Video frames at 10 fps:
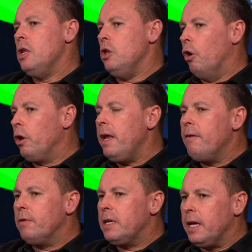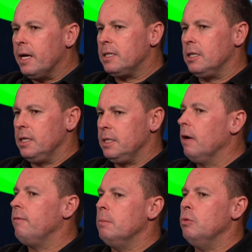Not every council is
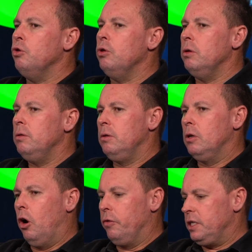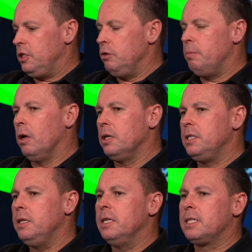over the moon on this new
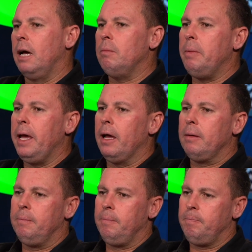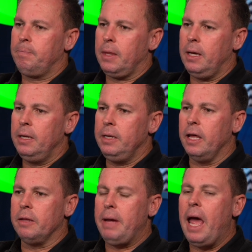policy that's come about.
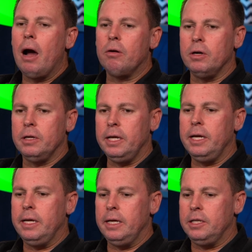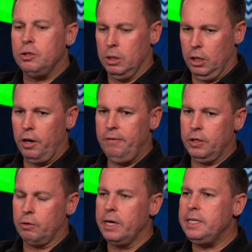Now, the power, to a lot of
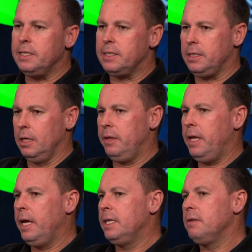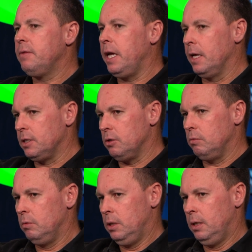degrees, is still in the hands of
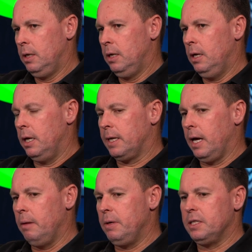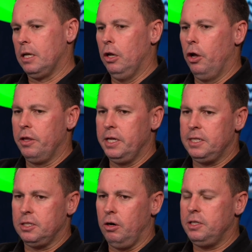council, okay, because a lot of
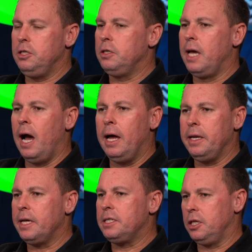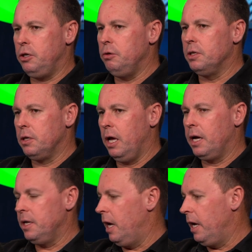these sites you can't execute
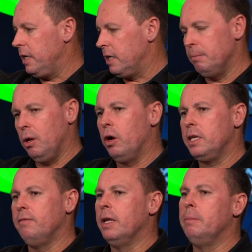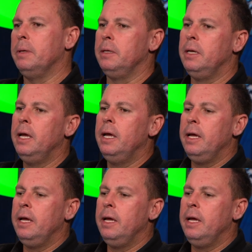a complying development.